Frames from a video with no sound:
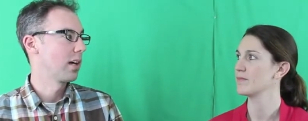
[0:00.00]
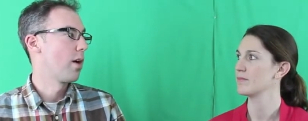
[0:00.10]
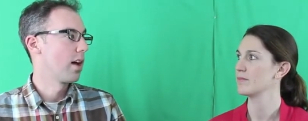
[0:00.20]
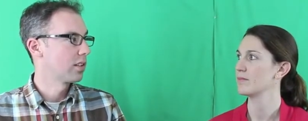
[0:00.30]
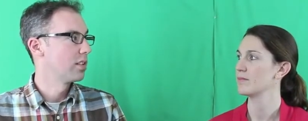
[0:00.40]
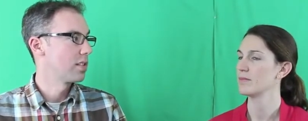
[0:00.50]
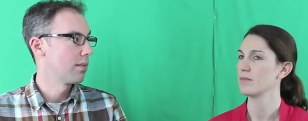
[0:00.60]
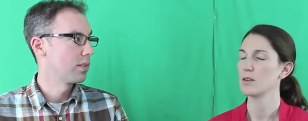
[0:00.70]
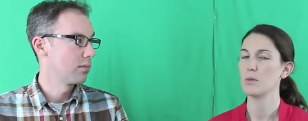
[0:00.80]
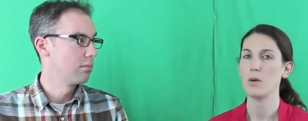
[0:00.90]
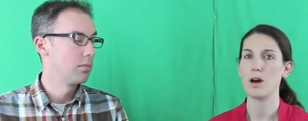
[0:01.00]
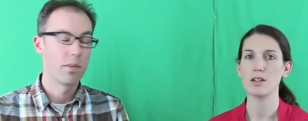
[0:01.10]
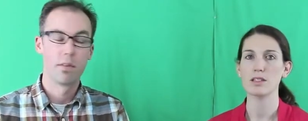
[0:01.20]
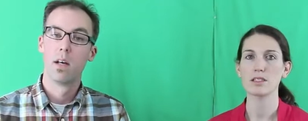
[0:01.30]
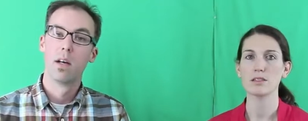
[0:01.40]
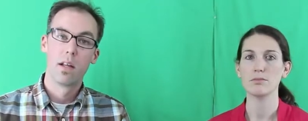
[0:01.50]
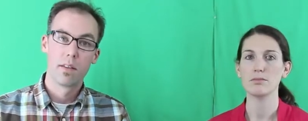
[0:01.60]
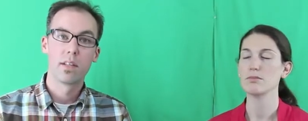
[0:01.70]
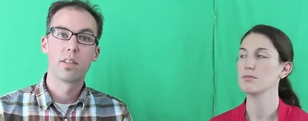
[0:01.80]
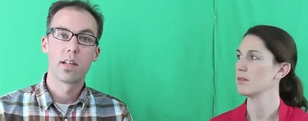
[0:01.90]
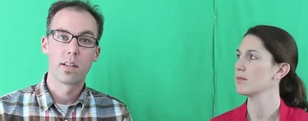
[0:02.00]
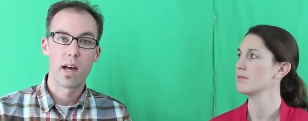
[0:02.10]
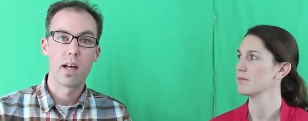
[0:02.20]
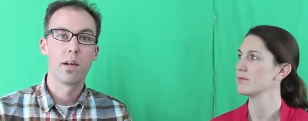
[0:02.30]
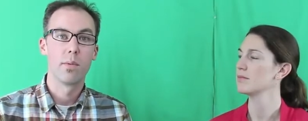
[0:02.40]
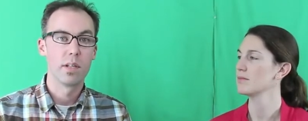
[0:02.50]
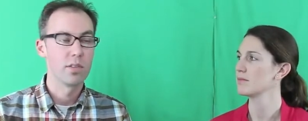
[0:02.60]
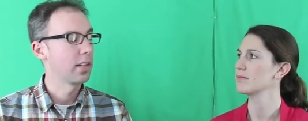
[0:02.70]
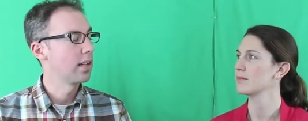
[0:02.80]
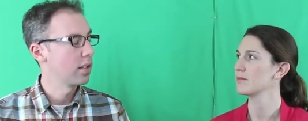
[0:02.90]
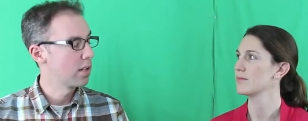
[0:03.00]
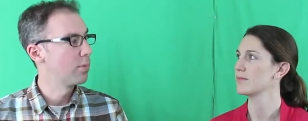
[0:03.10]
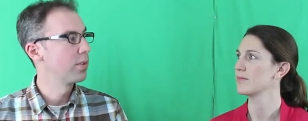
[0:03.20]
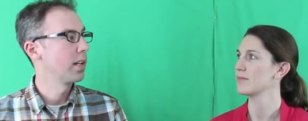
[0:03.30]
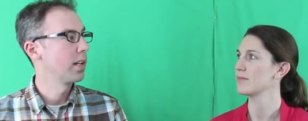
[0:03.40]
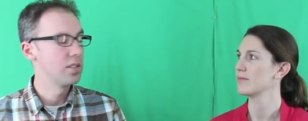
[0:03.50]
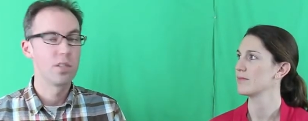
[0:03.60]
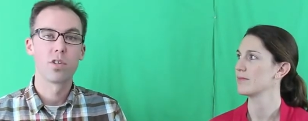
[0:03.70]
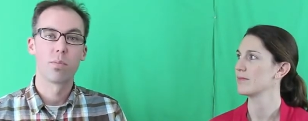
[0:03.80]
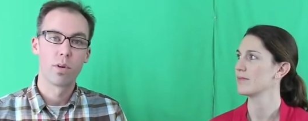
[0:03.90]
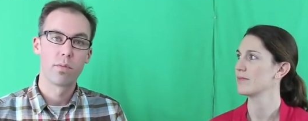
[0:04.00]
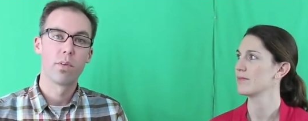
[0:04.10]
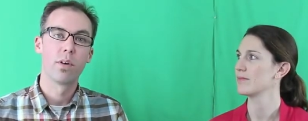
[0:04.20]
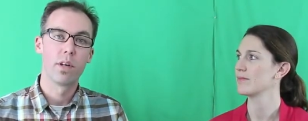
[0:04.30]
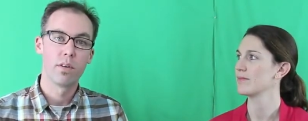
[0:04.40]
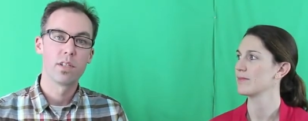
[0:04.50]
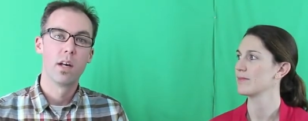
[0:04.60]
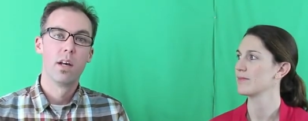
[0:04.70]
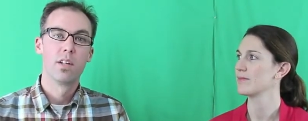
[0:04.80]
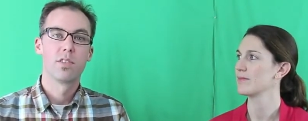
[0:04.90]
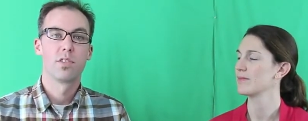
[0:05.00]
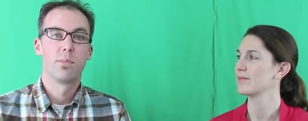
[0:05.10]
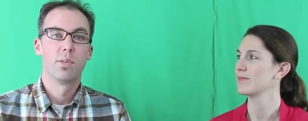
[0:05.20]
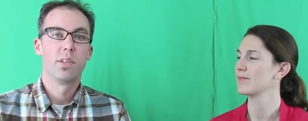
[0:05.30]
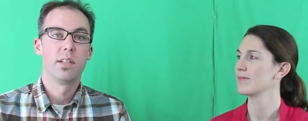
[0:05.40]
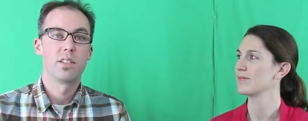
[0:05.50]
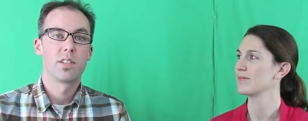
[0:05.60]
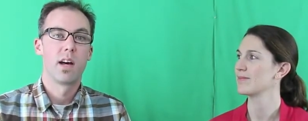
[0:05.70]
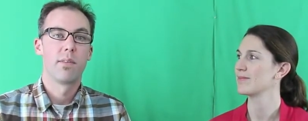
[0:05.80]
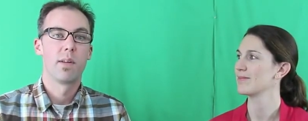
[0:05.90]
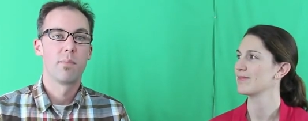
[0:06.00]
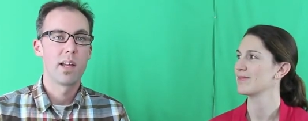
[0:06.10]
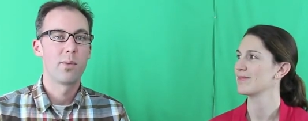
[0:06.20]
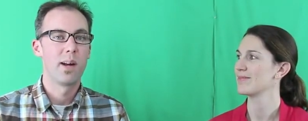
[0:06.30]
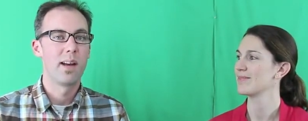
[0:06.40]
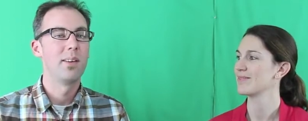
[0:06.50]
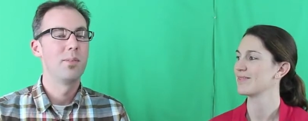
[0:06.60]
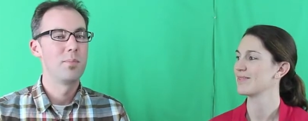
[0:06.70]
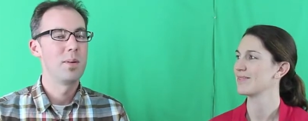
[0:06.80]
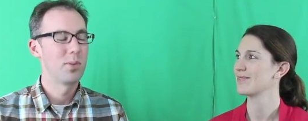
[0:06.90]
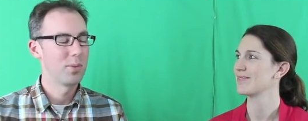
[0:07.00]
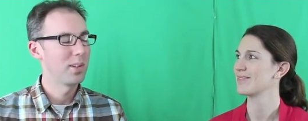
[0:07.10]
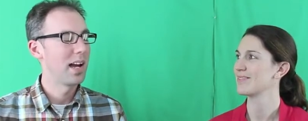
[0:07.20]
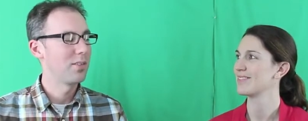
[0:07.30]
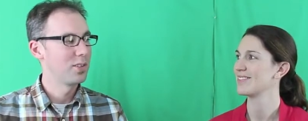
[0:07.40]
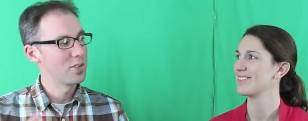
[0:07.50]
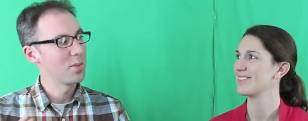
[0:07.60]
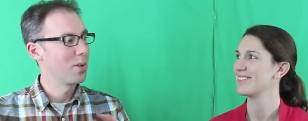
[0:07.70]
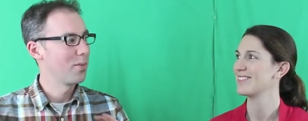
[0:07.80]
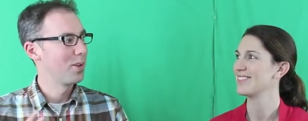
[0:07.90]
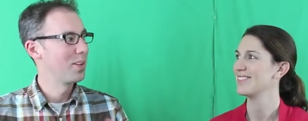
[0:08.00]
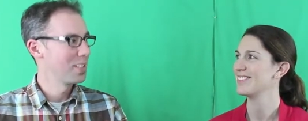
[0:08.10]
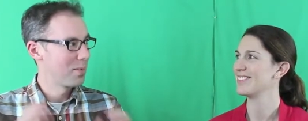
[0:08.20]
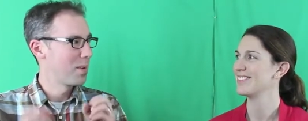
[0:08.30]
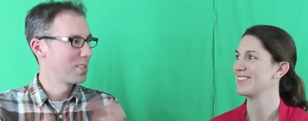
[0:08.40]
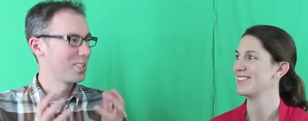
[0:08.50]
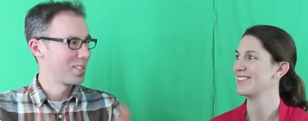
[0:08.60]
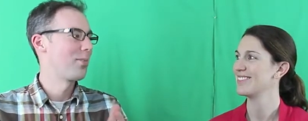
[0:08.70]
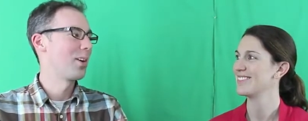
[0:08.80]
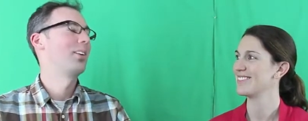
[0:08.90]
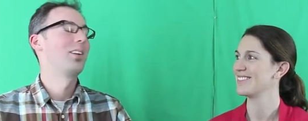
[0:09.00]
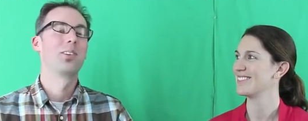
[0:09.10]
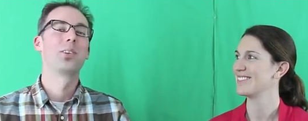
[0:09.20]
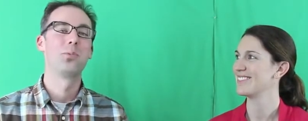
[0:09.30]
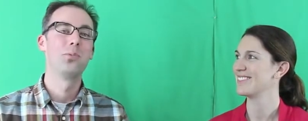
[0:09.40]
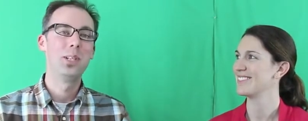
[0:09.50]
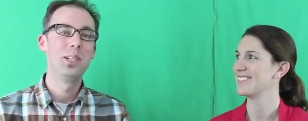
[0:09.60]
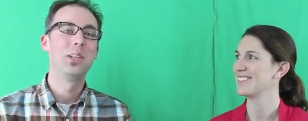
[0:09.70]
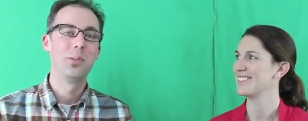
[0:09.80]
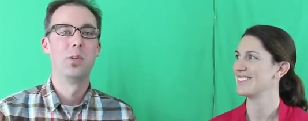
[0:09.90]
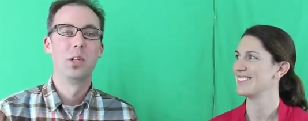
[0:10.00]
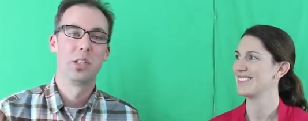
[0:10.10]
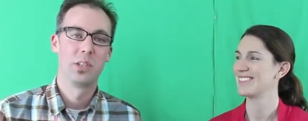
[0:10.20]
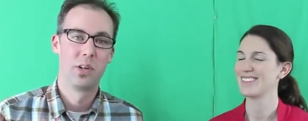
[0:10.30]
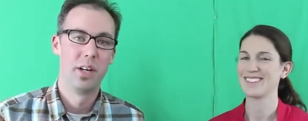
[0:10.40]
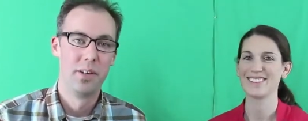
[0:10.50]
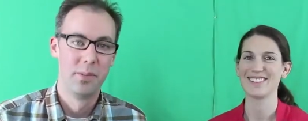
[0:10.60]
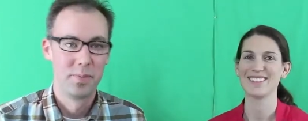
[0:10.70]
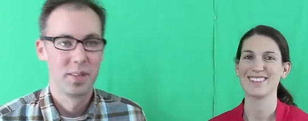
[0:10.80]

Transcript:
Speaker 1: like WASC and stuff. WASC things like that. They went and checked out a couple of your guys' digital portfolios. So some really neat stuff. And by the way, when people really have their digital portfolios, they have a bunch of stuff on there. They look really, really good.